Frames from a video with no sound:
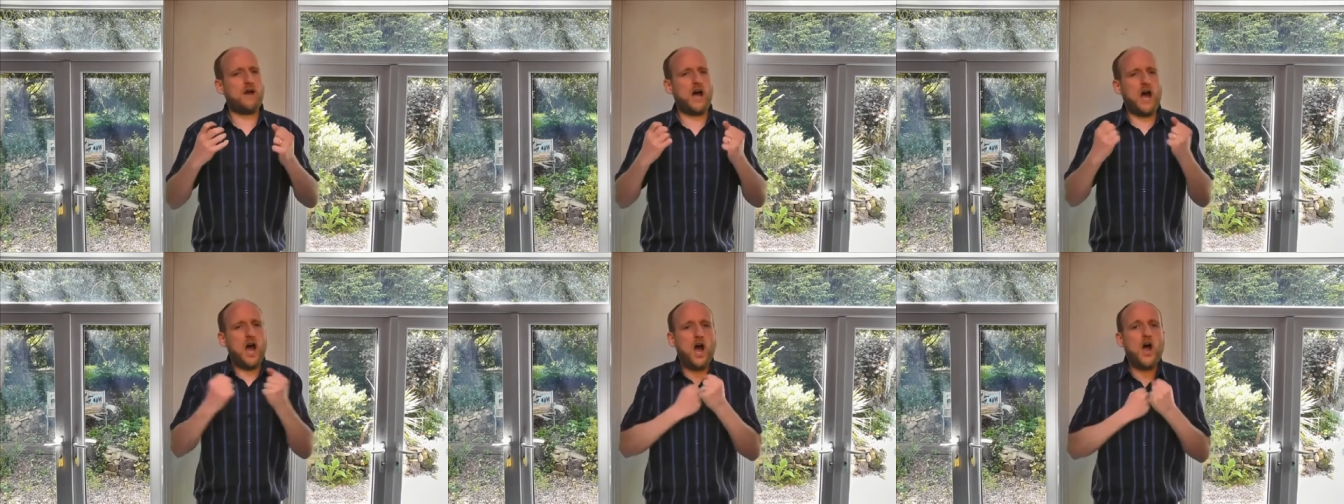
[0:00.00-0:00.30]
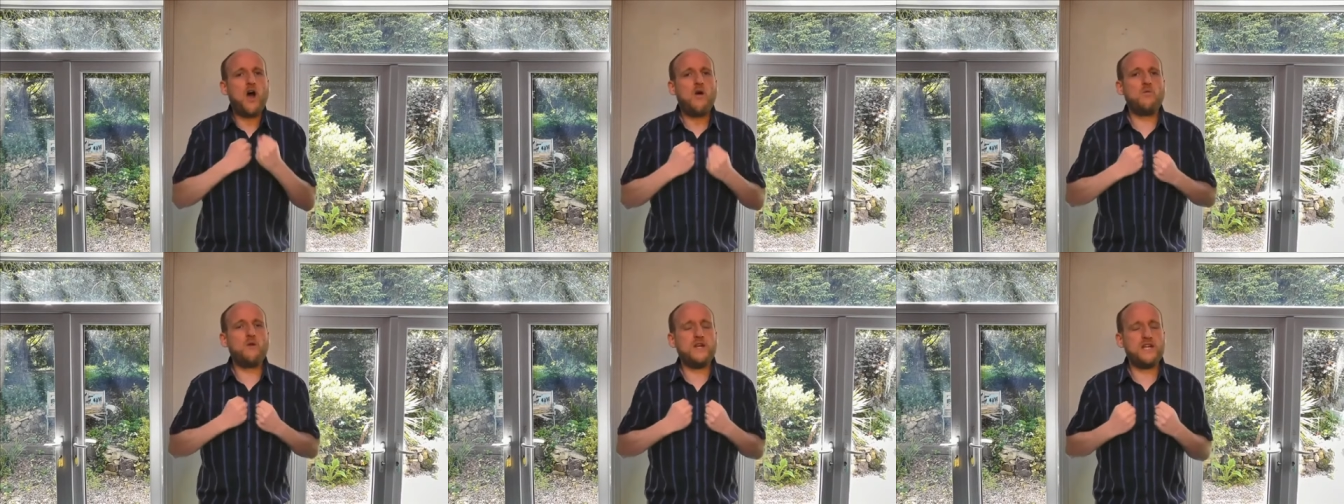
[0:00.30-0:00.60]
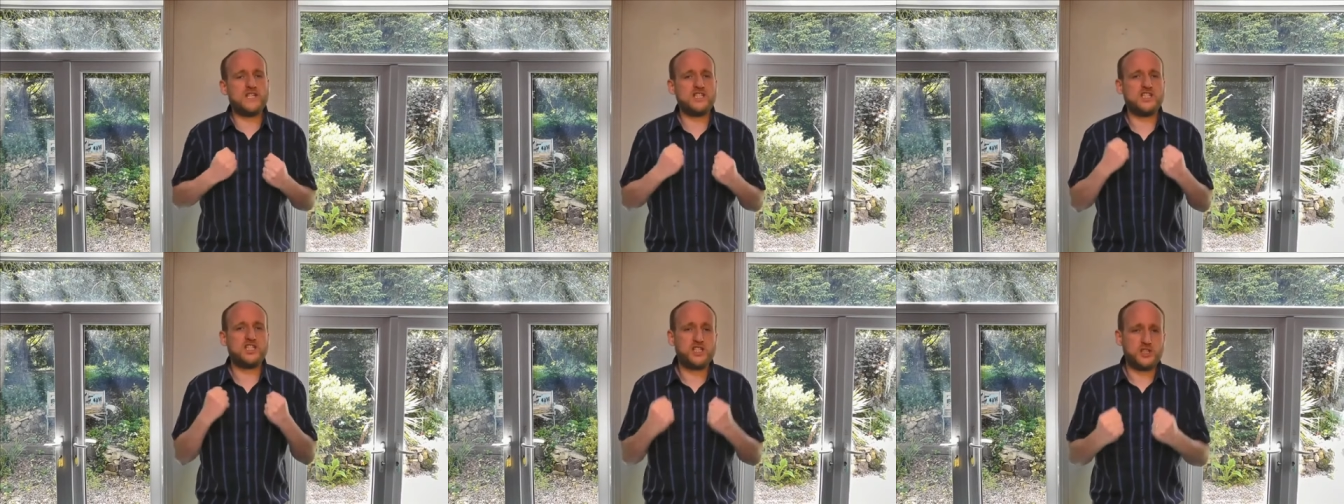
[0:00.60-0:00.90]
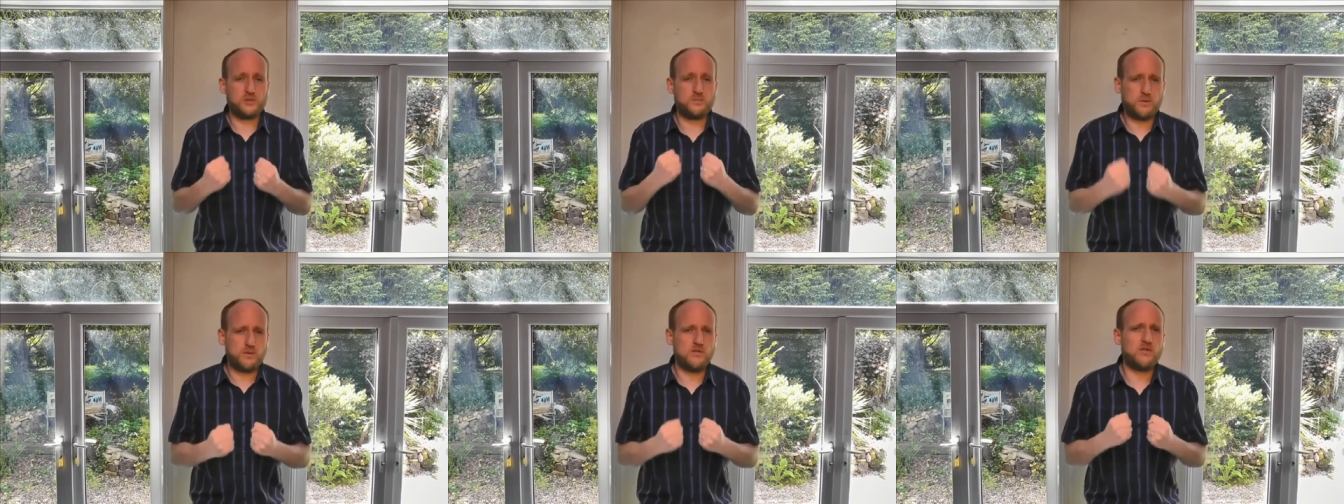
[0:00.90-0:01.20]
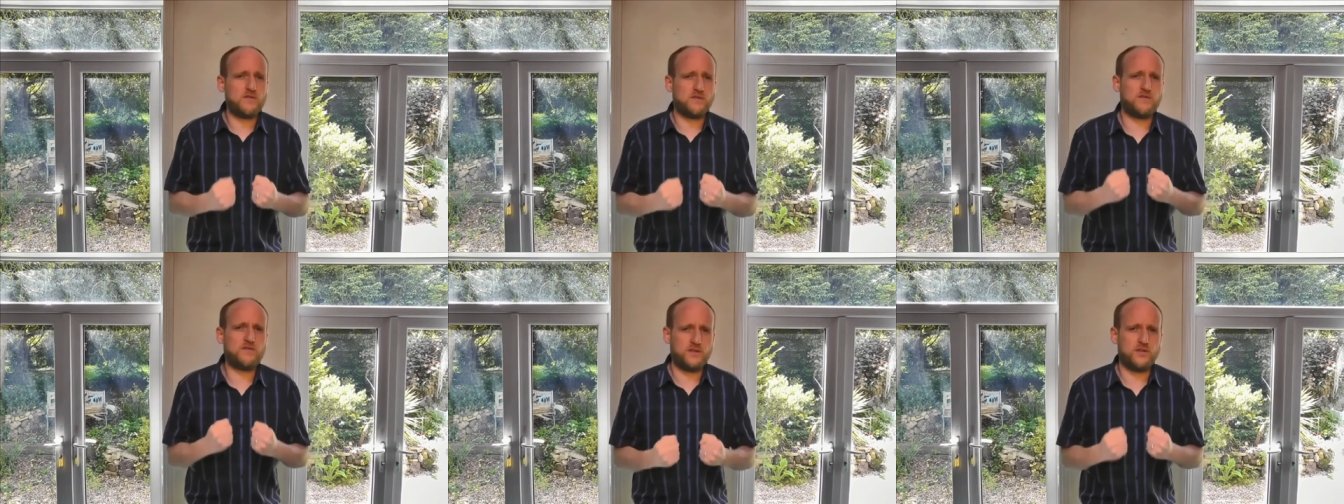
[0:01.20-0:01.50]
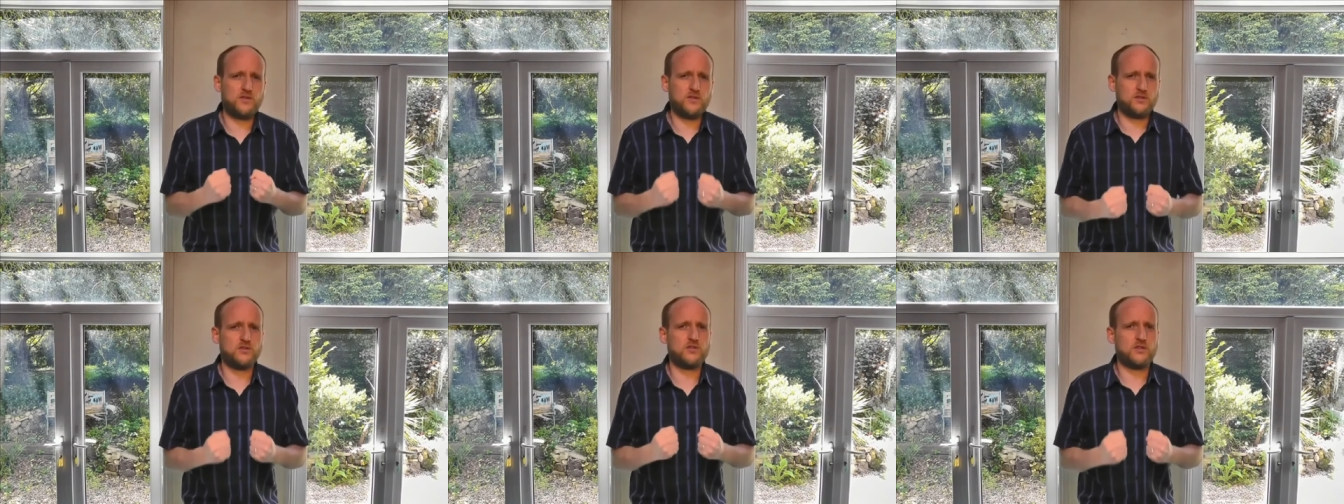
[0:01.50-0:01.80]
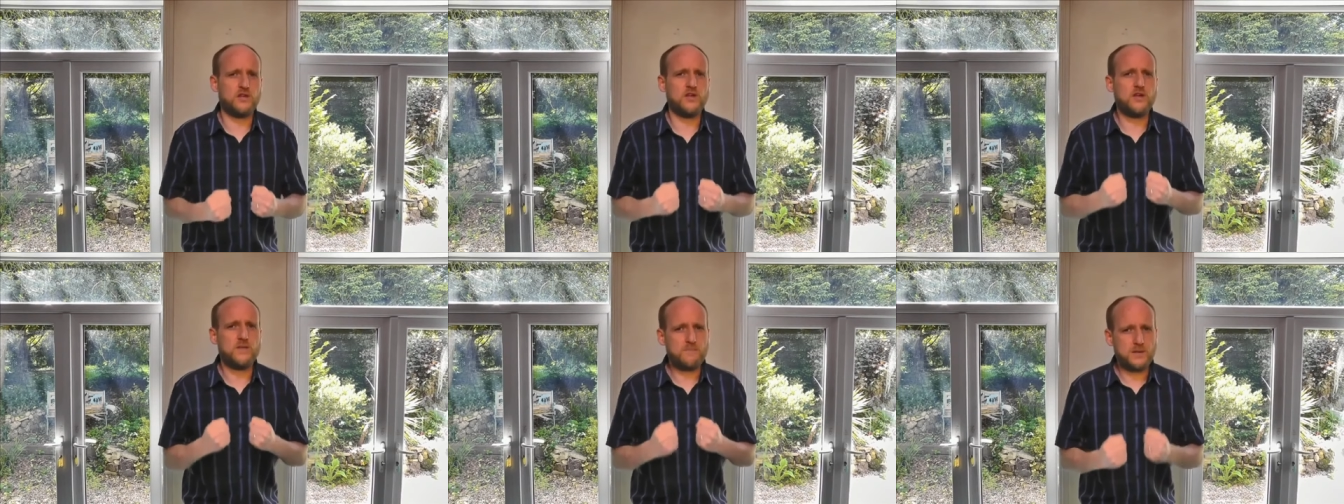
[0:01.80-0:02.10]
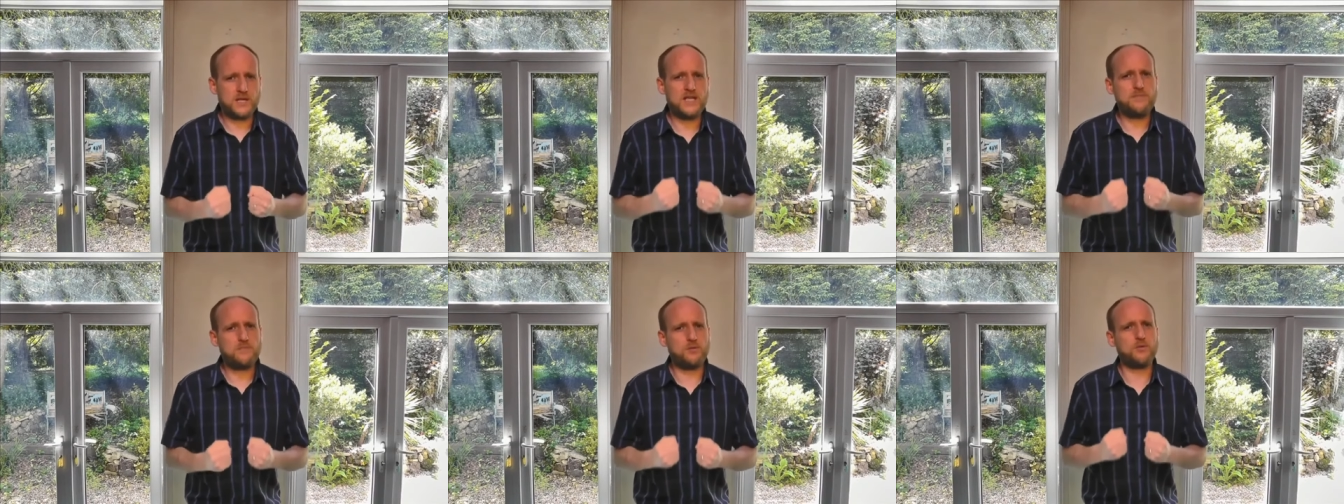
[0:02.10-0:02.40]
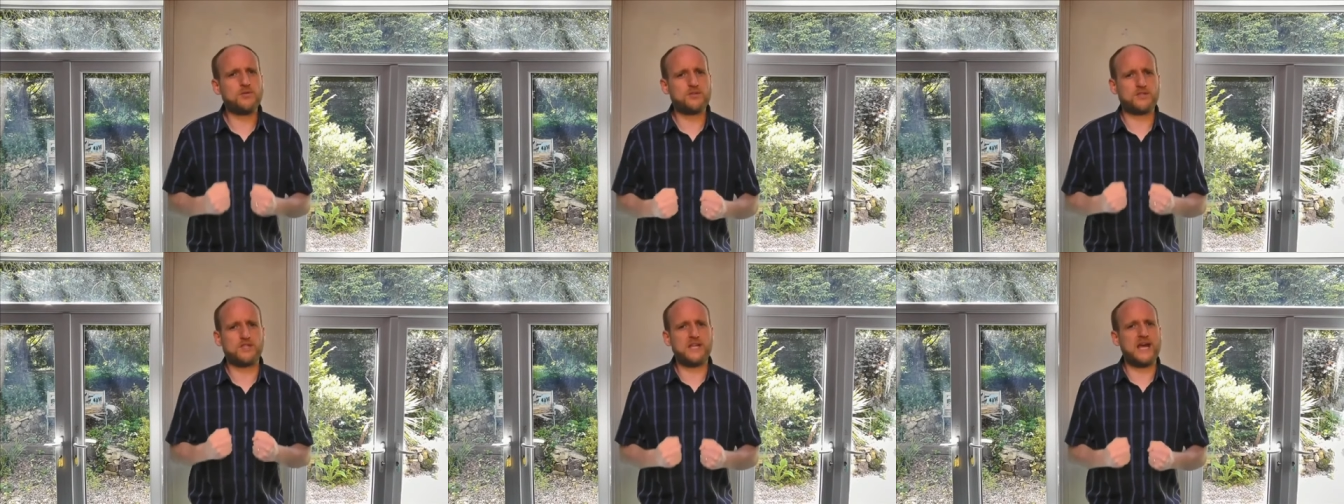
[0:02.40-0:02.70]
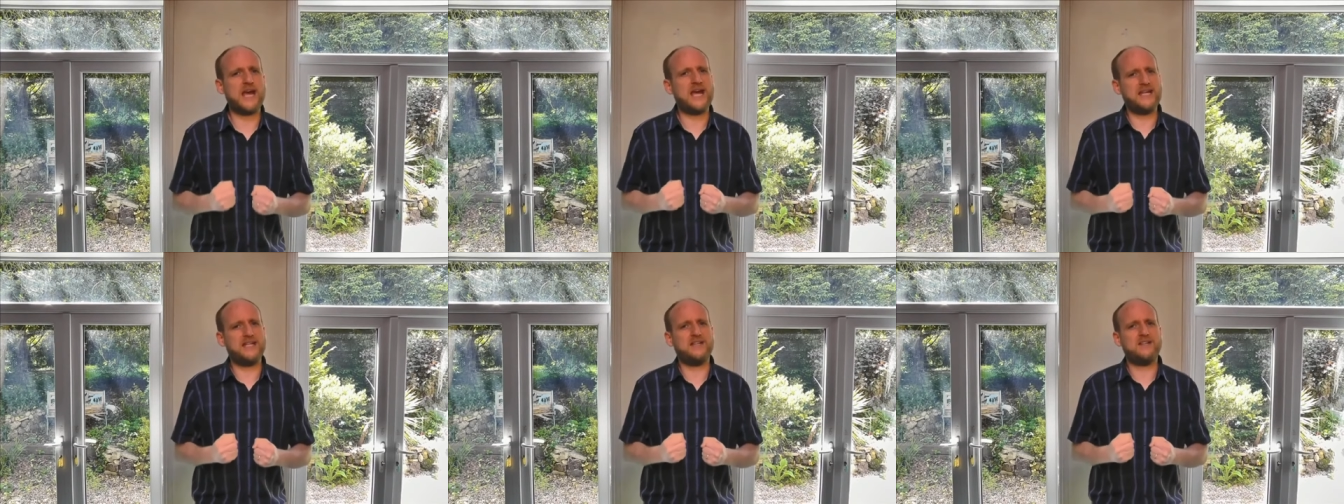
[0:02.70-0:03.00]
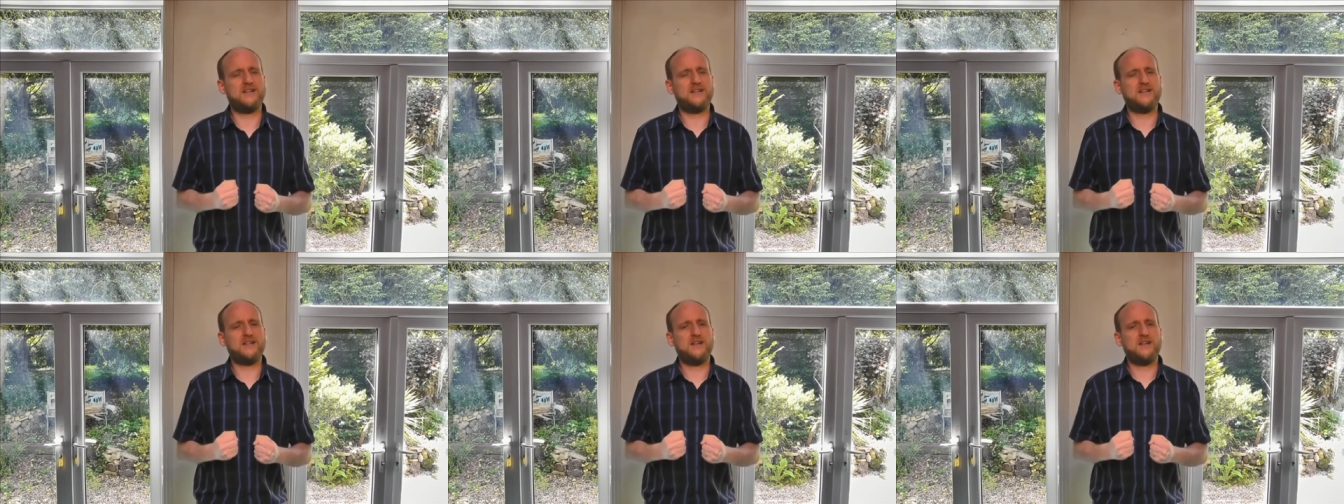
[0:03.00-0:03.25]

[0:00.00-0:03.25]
Are we a spirit filled people today?